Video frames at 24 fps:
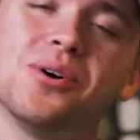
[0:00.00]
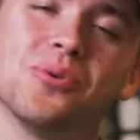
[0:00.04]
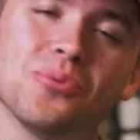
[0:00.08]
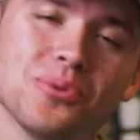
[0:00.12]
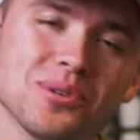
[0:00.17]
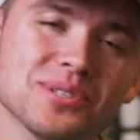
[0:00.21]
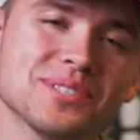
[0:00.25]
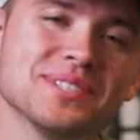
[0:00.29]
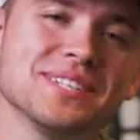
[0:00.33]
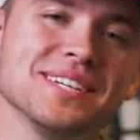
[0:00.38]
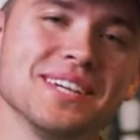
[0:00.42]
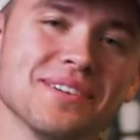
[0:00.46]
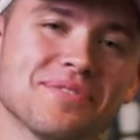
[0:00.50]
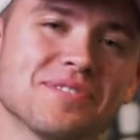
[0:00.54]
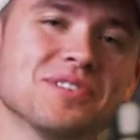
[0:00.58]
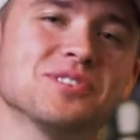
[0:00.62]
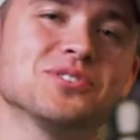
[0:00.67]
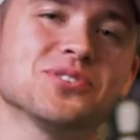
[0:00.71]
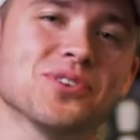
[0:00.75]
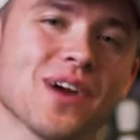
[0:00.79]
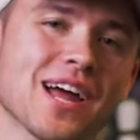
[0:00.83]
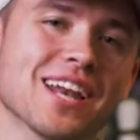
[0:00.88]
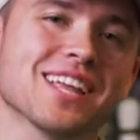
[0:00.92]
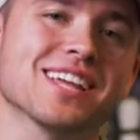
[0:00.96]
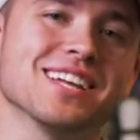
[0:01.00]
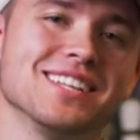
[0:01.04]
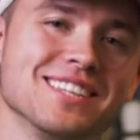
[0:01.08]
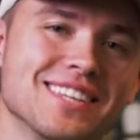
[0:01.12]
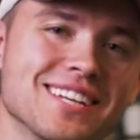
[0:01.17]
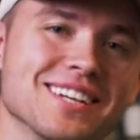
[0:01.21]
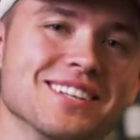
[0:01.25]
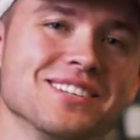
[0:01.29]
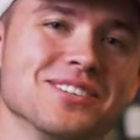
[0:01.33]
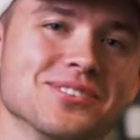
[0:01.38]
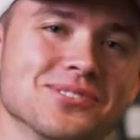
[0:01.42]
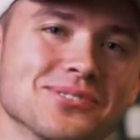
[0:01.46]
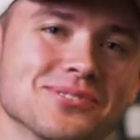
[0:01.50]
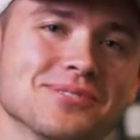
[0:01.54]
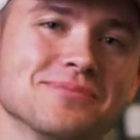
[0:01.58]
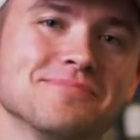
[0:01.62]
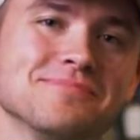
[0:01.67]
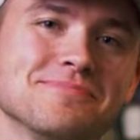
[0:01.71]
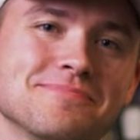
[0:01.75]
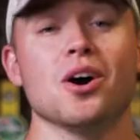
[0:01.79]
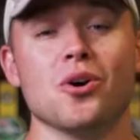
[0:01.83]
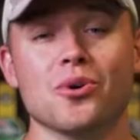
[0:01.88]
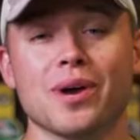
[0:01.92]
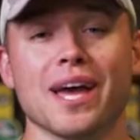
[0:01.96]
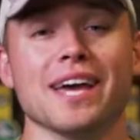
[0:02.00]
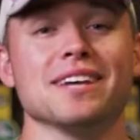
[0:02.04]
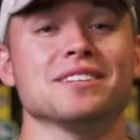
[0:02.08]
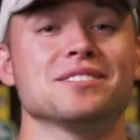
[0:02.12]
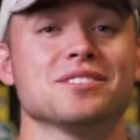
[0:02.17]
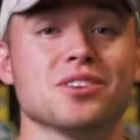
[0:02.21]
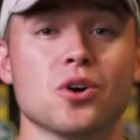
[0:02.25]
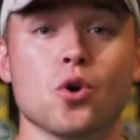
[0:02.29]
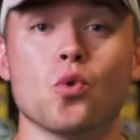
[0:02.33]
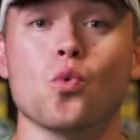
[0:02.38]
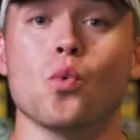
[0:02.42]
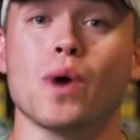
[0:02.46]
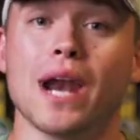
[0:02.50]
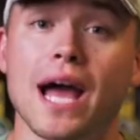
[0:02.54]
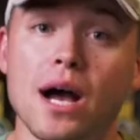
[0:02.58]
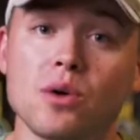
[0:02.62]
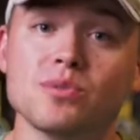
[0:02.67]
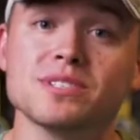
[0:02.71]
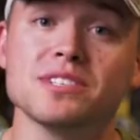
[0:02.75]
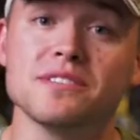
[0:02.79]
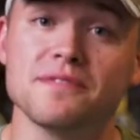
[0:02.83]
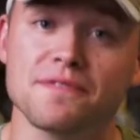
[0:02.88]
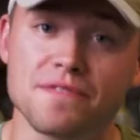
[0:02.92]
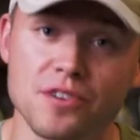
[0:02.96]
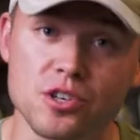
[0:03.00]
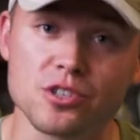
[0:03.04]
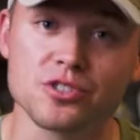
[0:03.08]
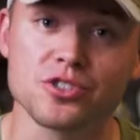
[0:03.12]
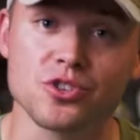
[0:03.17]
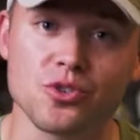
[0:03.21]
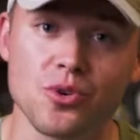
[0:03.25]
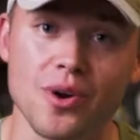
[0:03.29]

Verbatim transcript: we'll see if the trend continues. Okay, so when I was in first